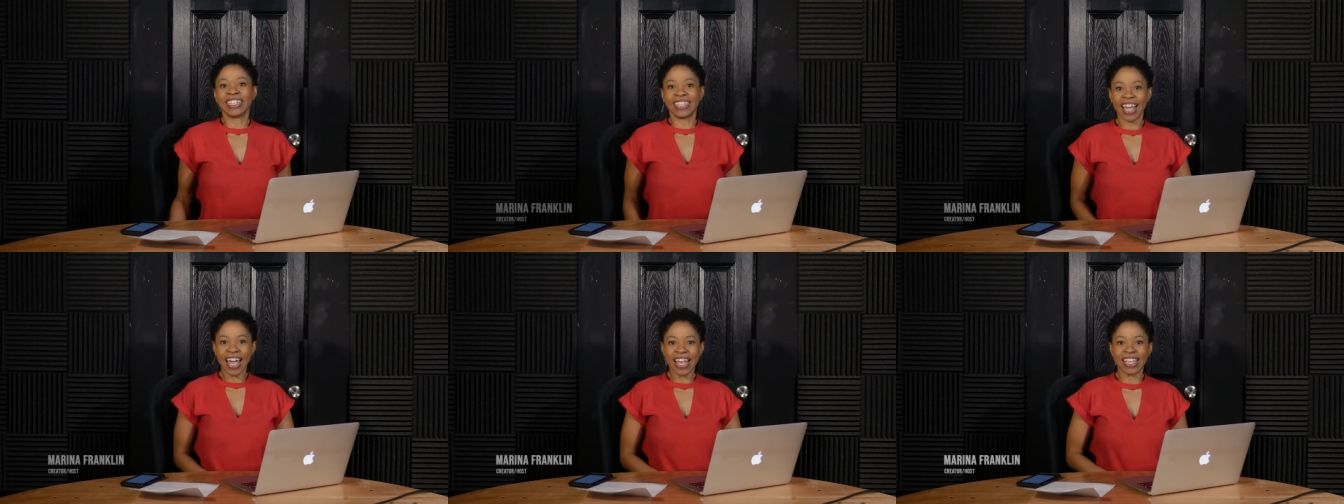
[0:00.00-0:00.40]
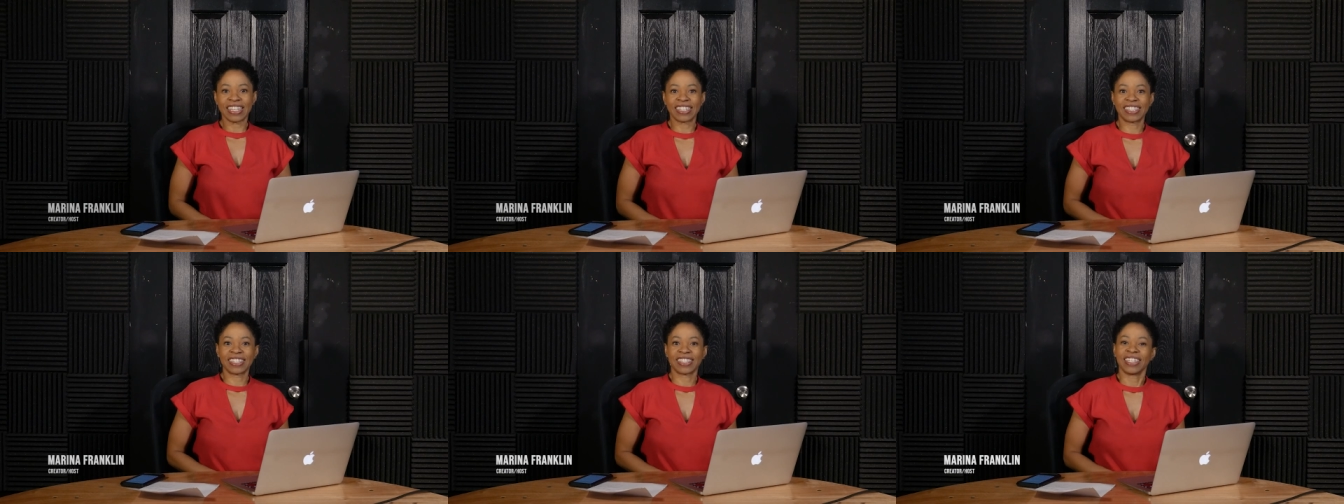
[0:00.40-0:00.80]

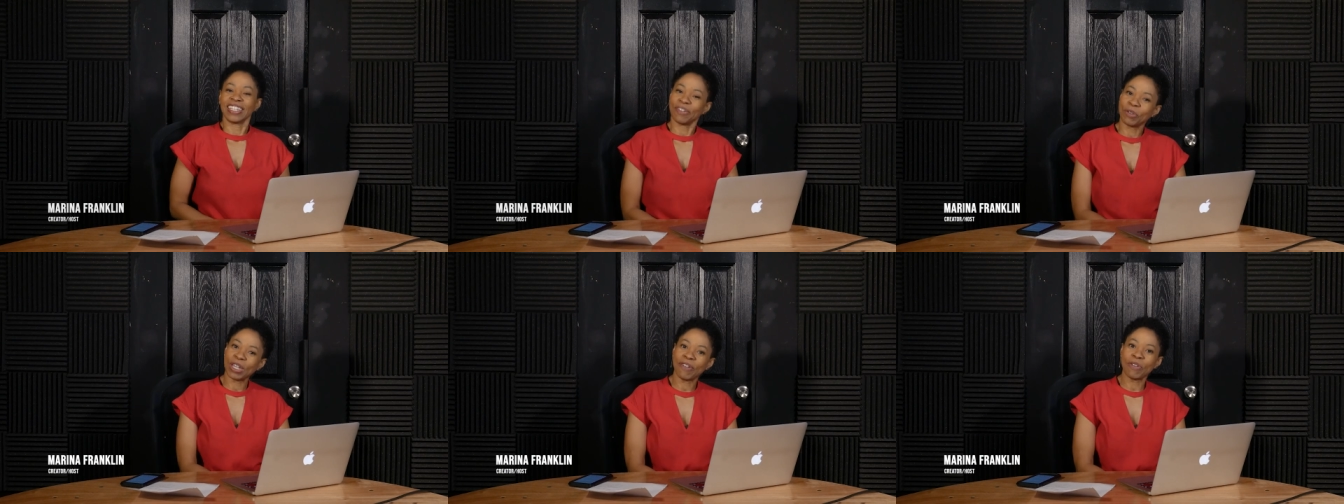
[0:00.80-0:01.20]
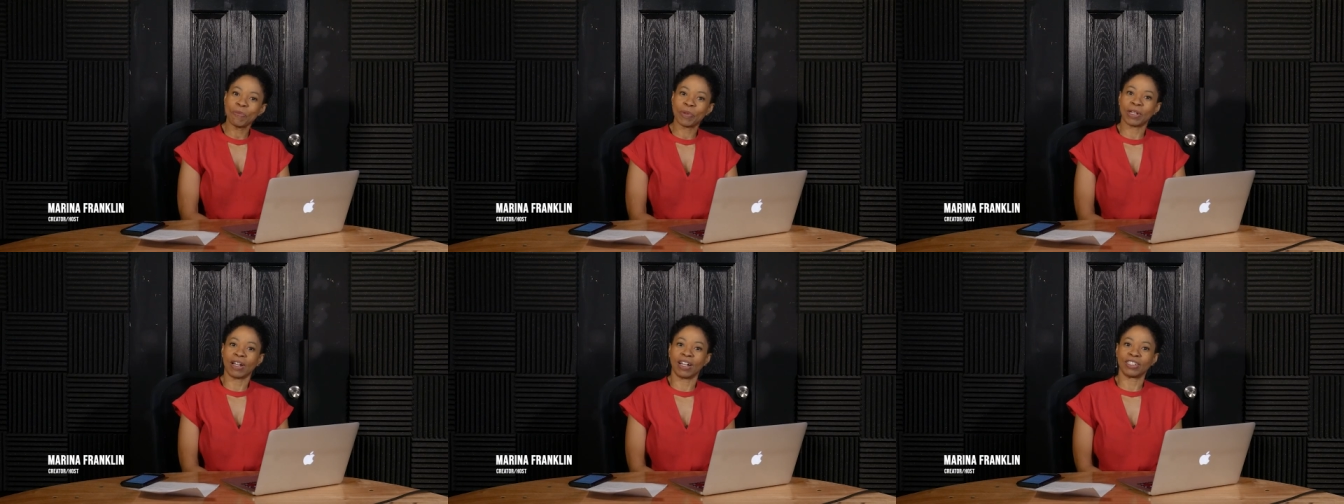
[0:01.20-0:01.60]
Yes, we
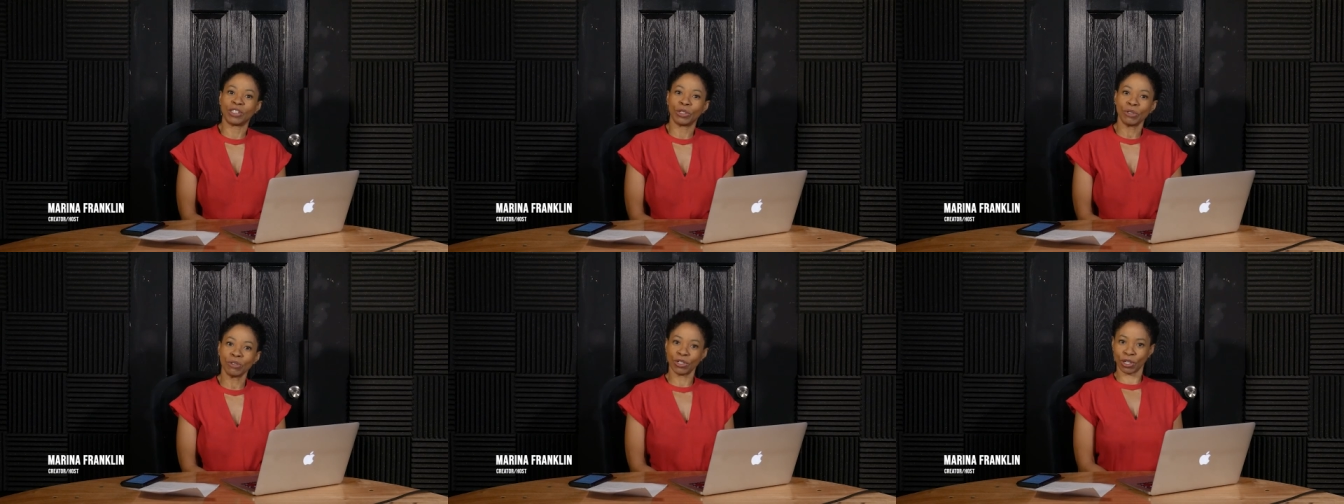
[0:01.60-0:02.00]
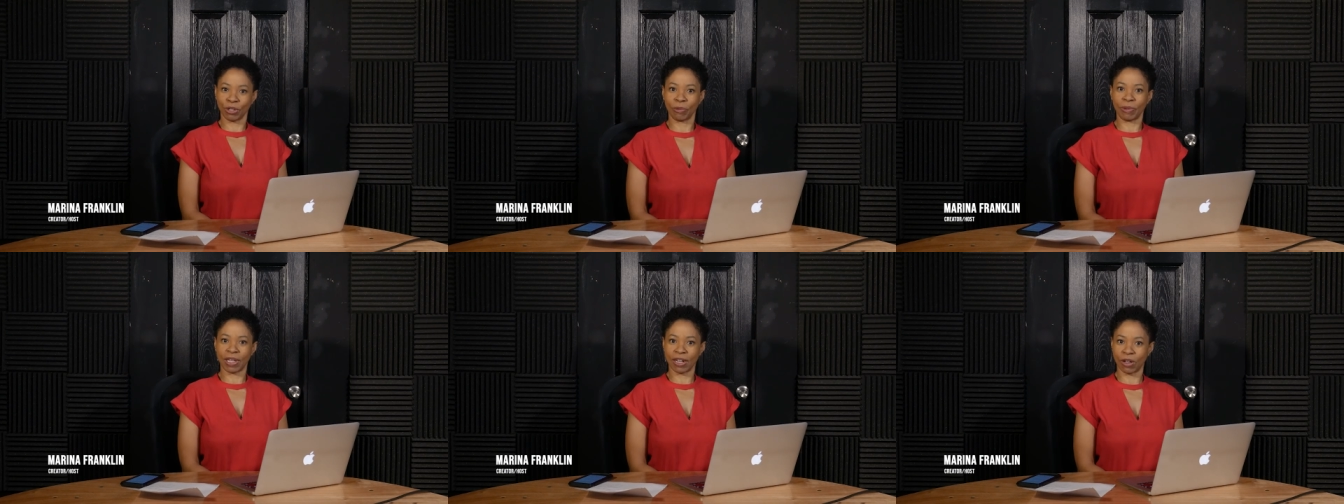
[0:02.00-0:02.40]
haven't been on
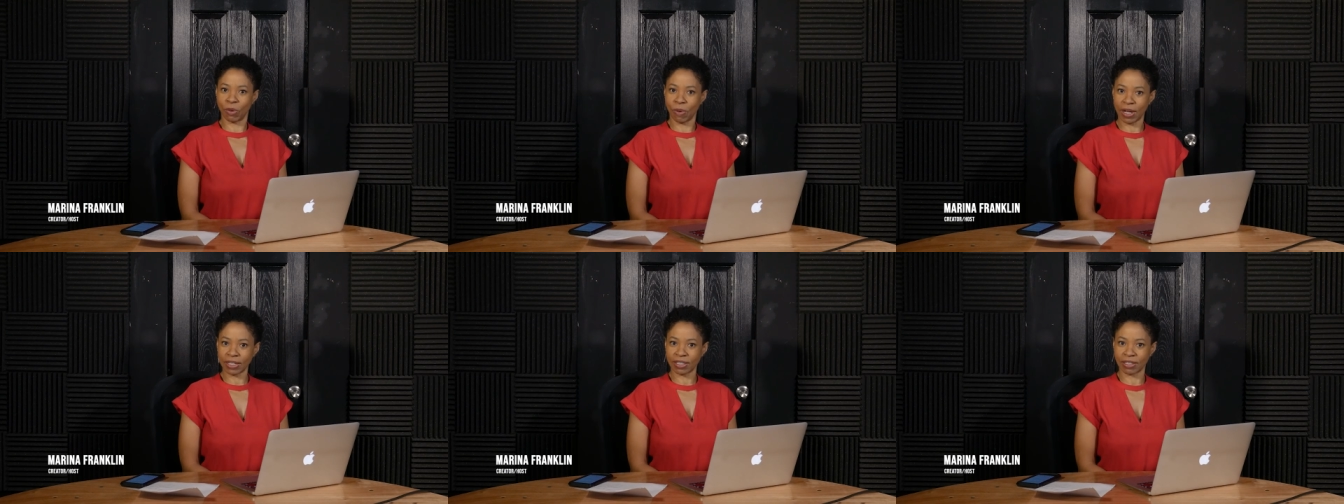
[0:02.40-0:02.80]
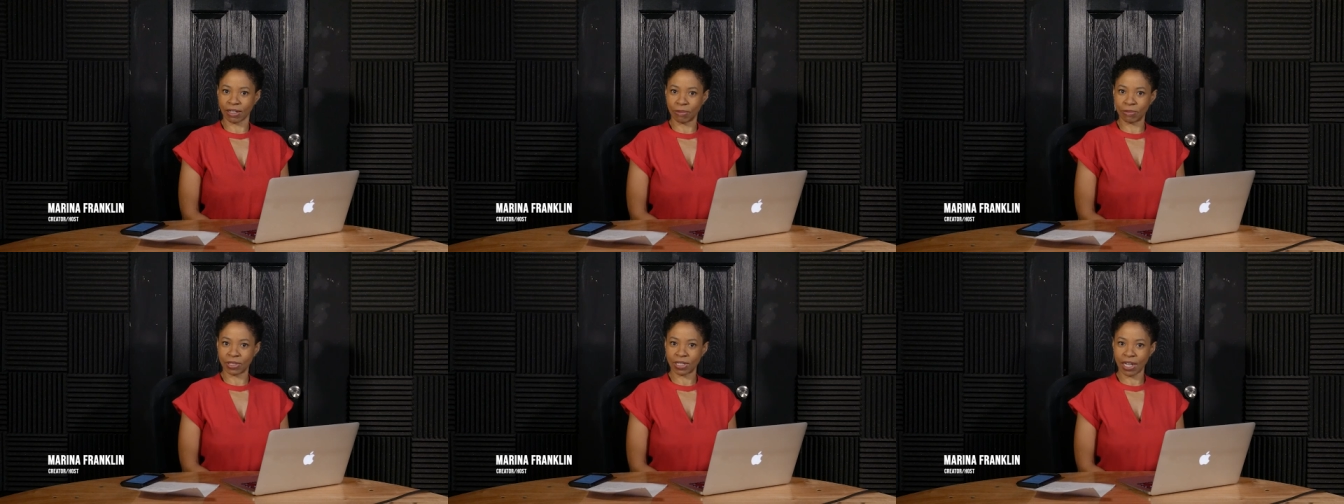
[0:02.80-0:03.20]
YouTube in quite
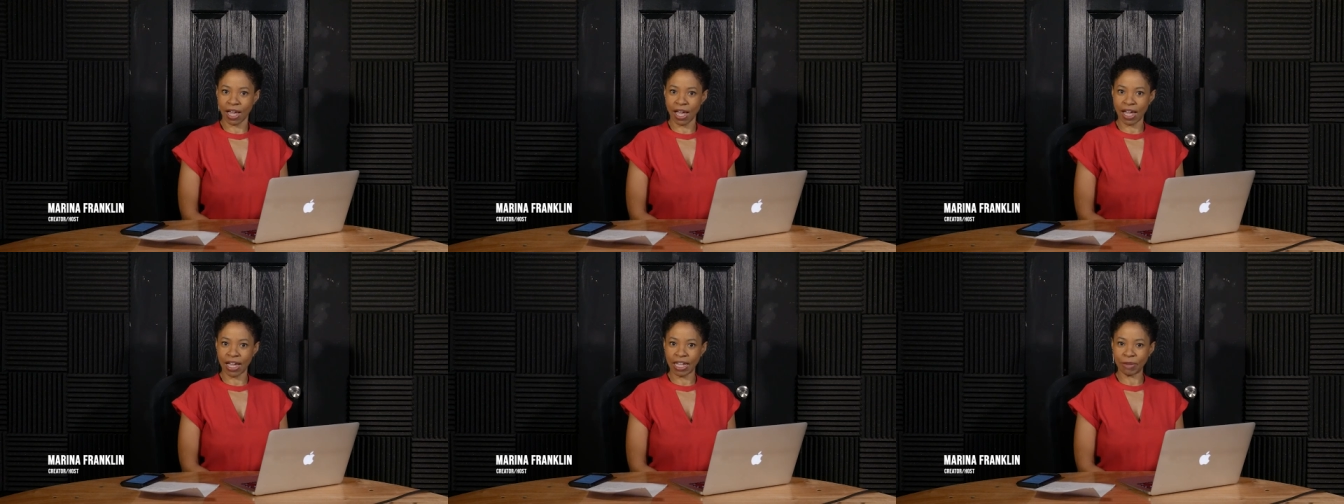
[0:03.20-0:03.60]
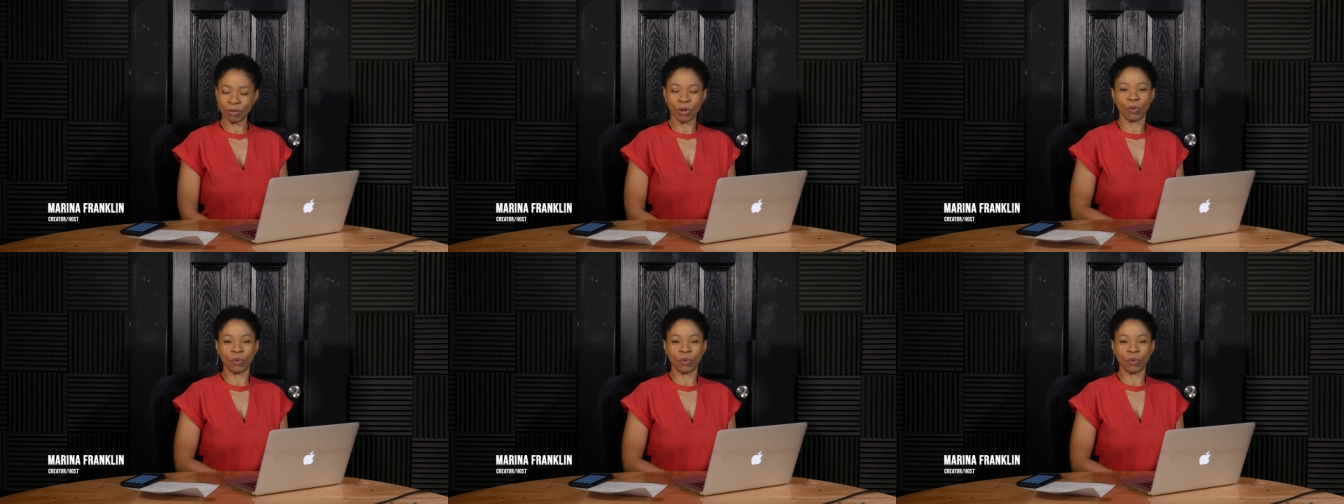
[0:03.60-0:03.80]
some time,